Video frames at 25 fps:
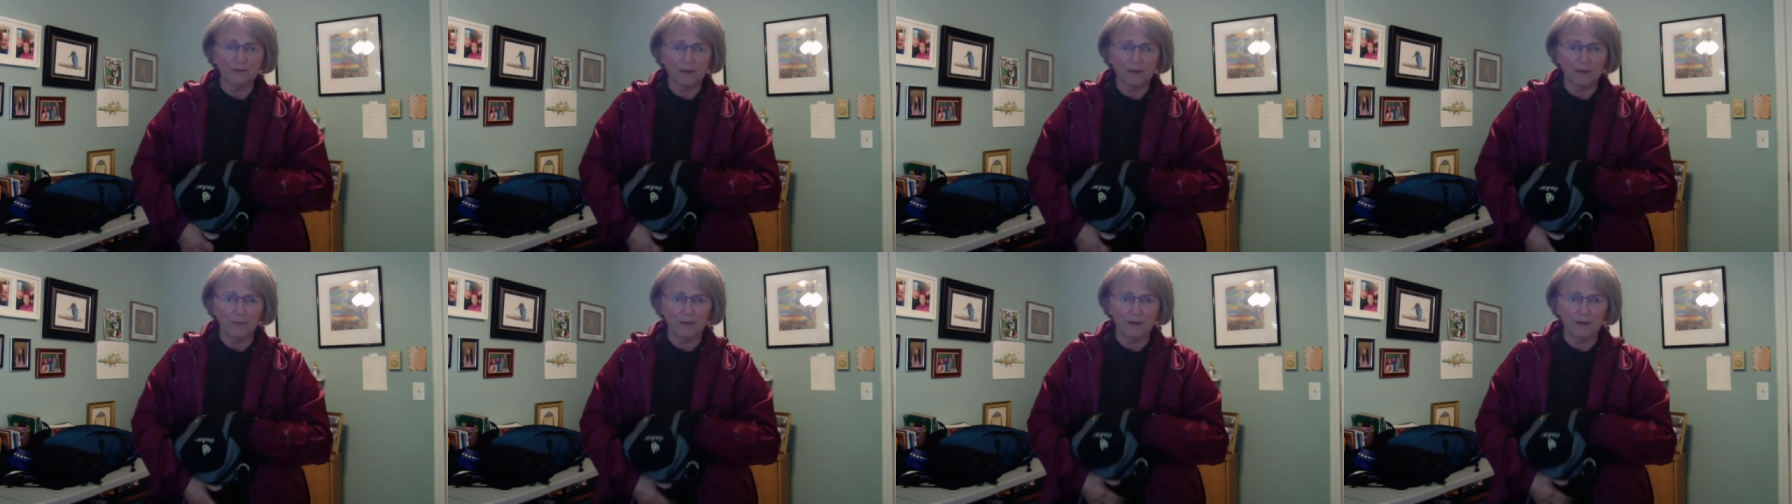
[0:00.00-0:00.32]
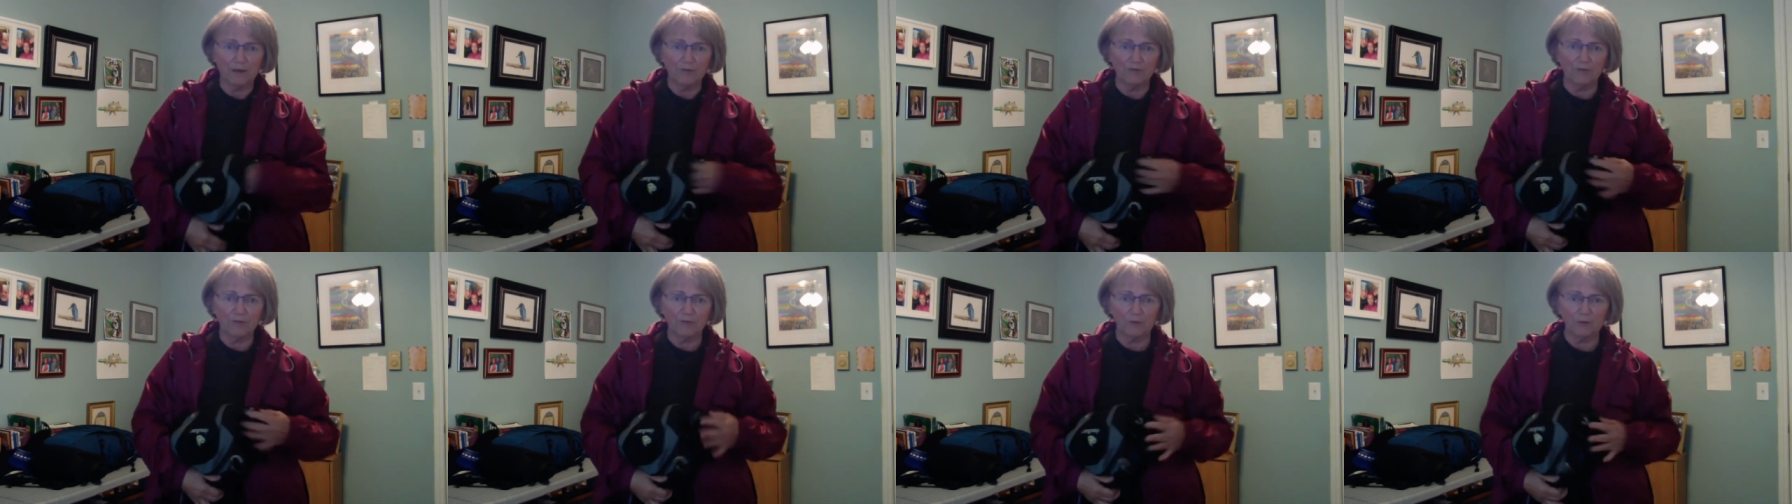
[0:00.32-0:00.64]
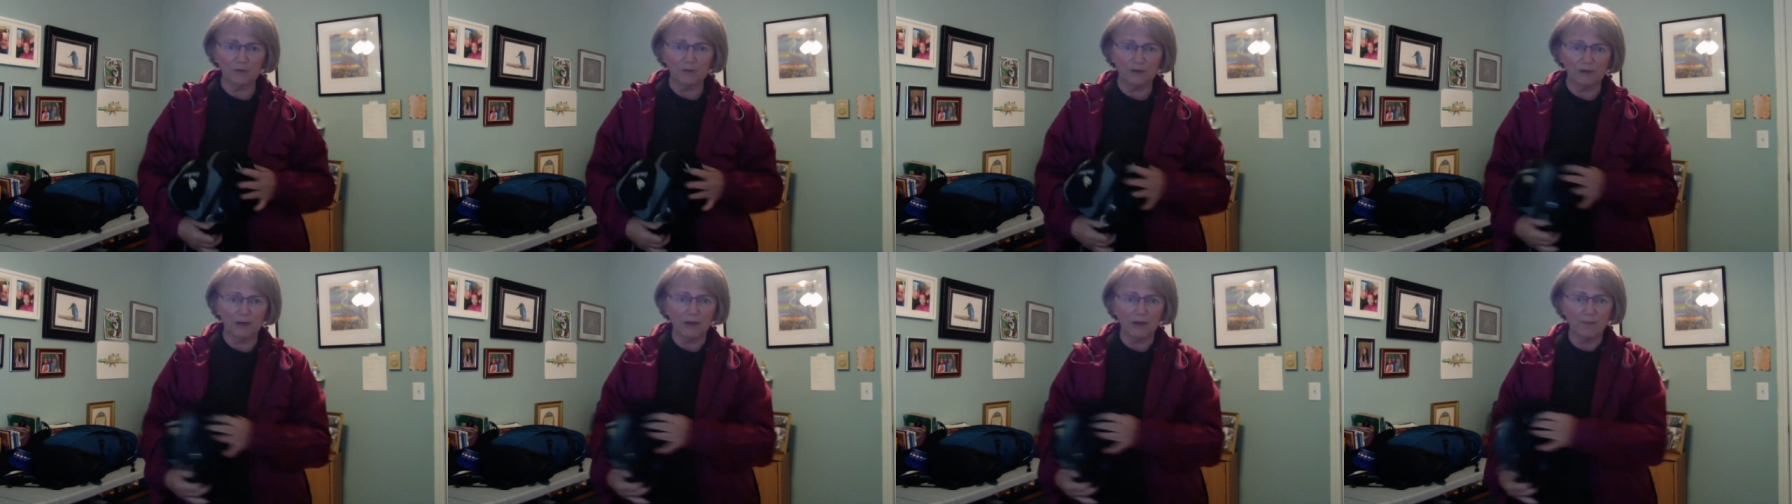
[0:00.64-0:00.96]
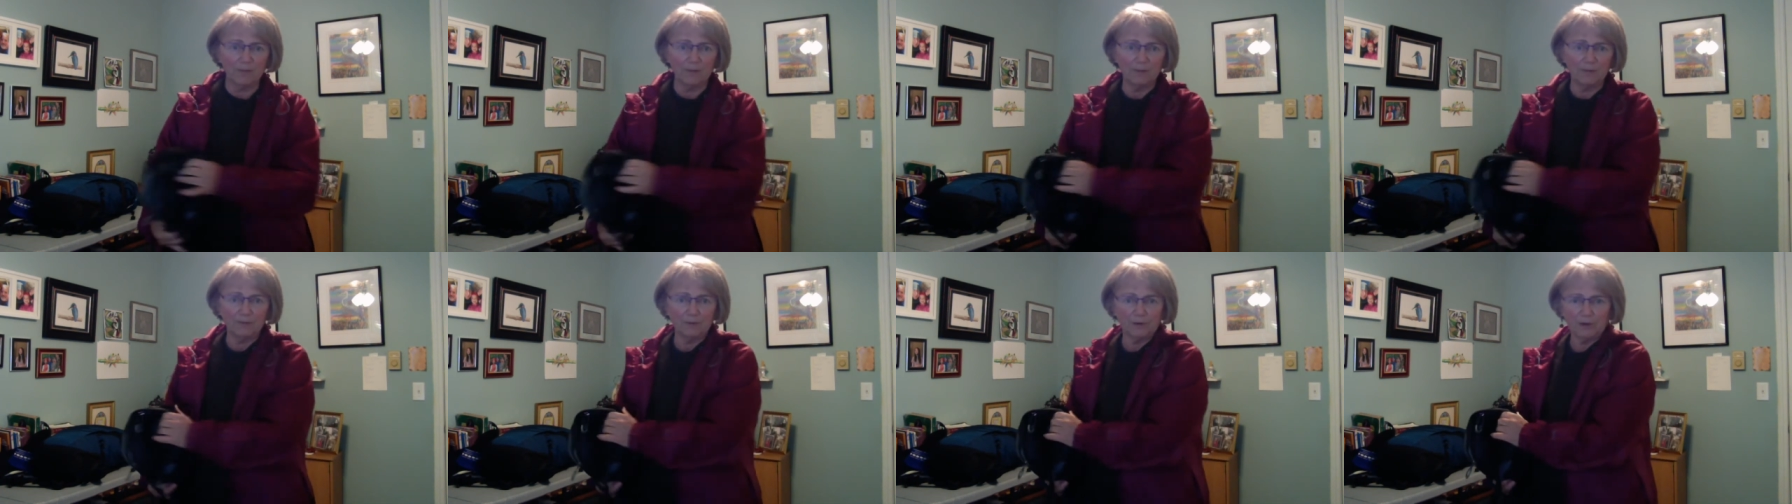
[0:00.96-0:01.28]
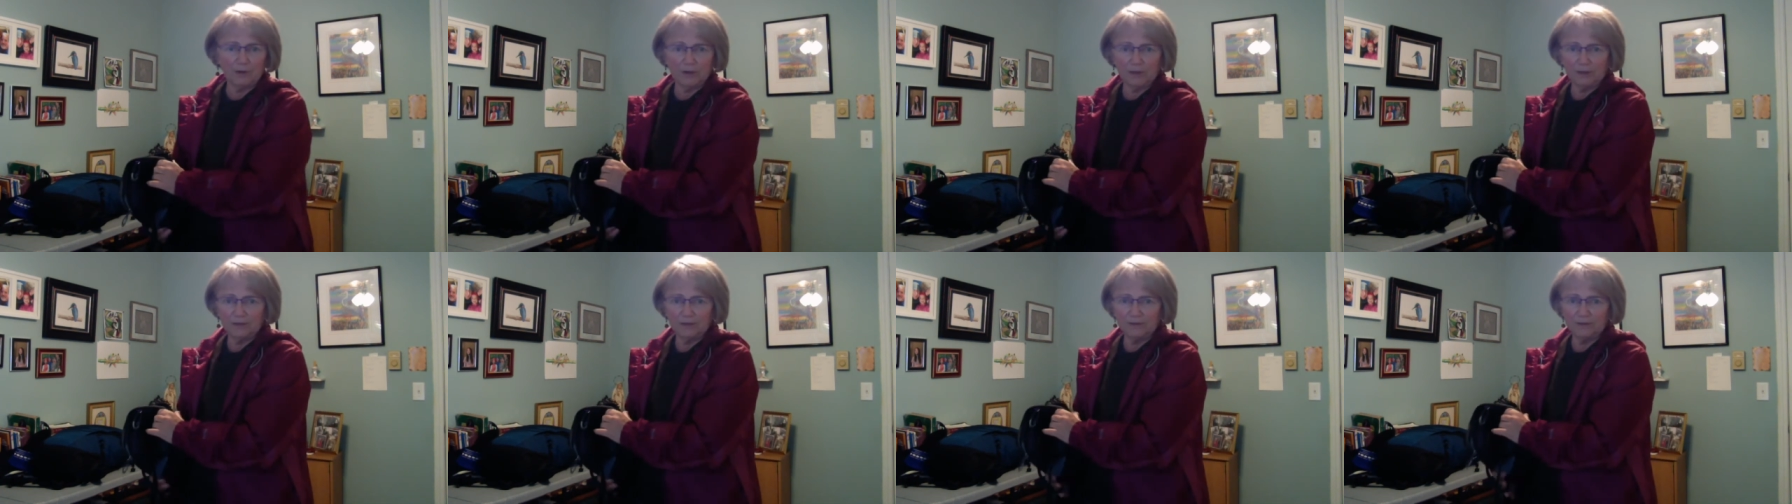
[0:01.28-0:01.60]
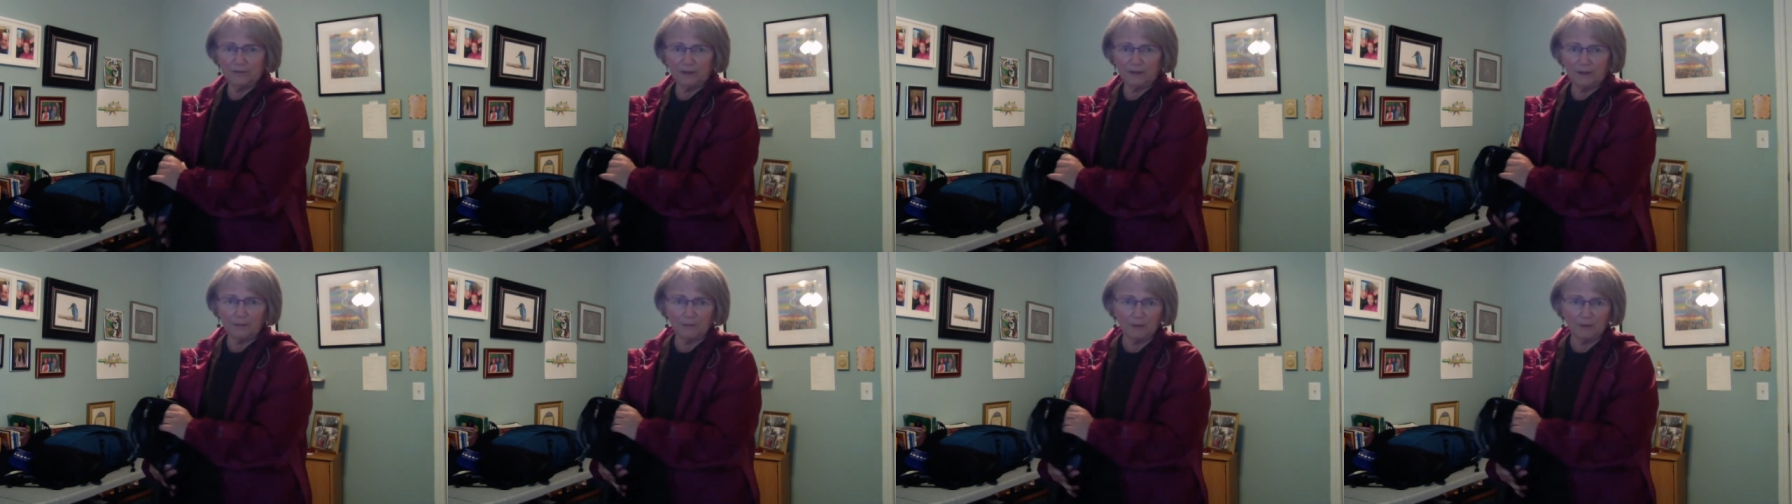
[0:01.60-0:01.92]
I might fold it up and put it
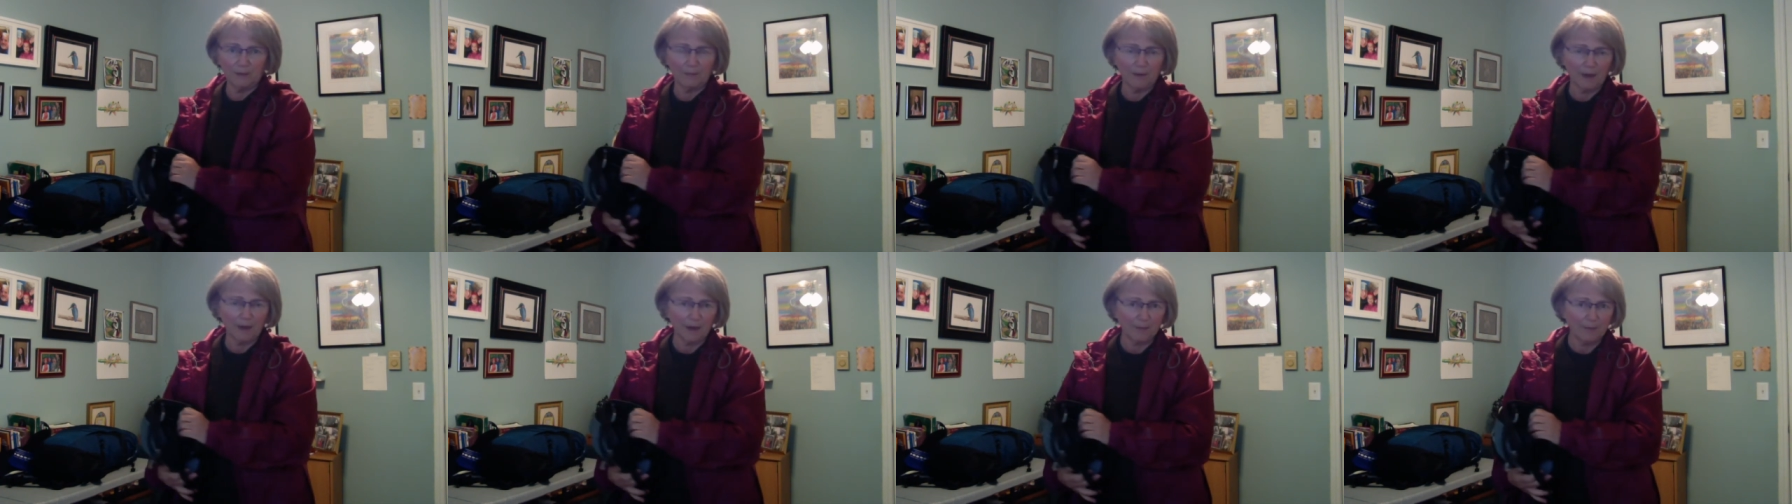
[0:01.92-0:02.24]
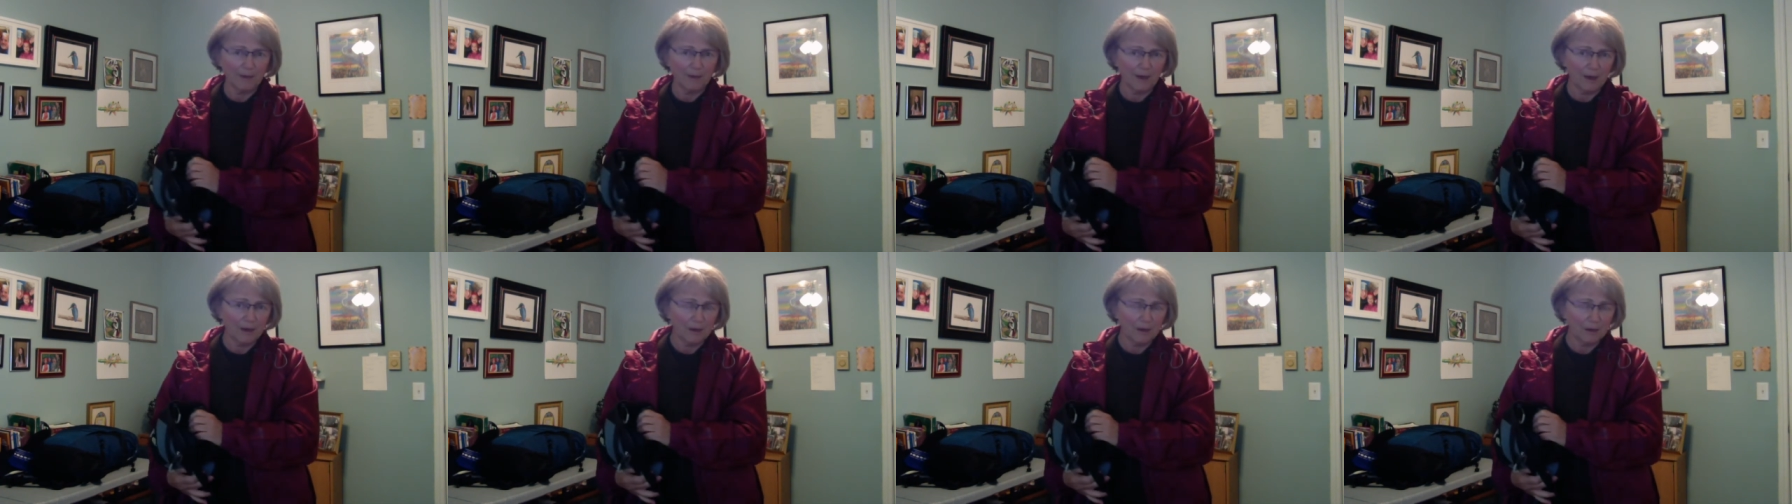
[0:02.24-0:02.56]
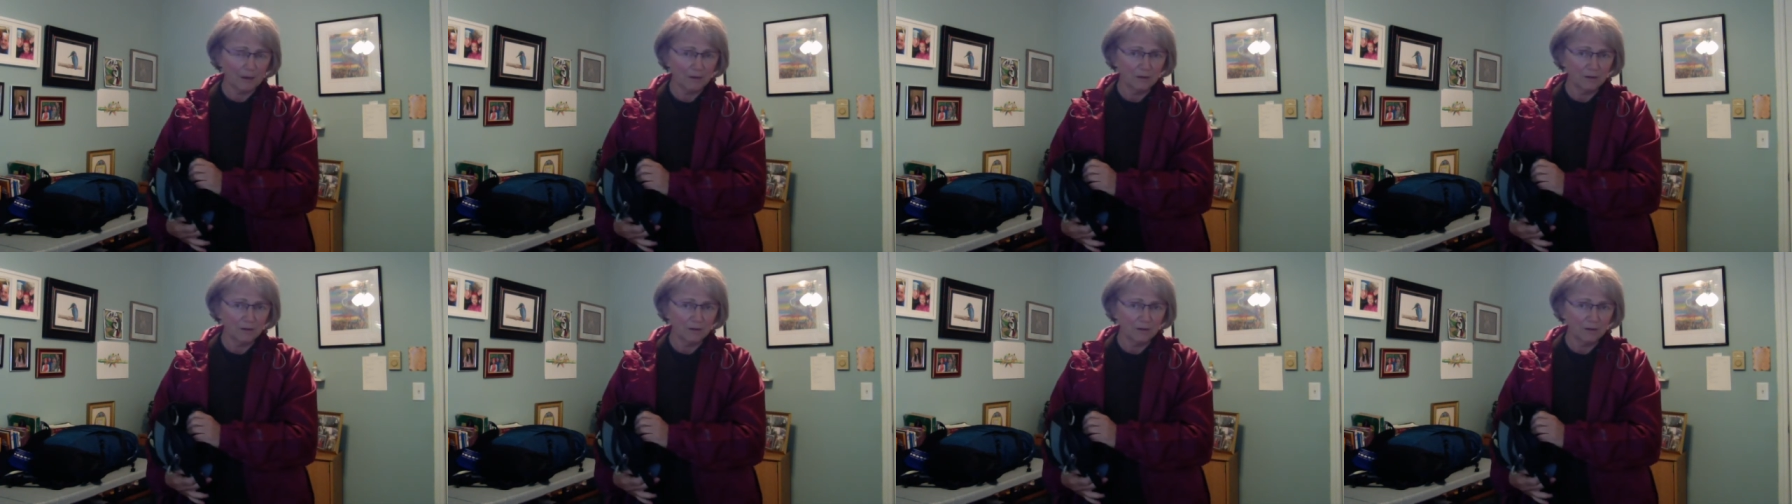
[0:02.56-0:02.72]
inside my backpack.